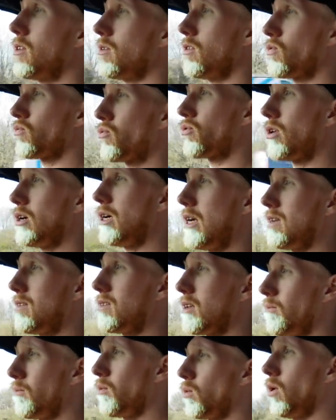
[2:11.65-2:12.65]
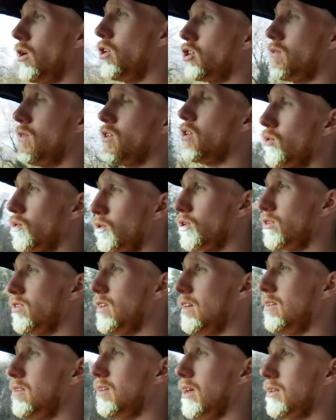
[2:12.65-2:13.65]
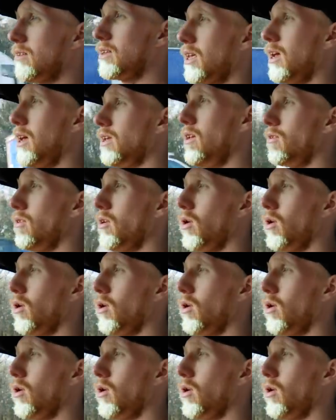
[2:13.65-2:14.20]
So it's really simple. Once you've installed your CCS kit,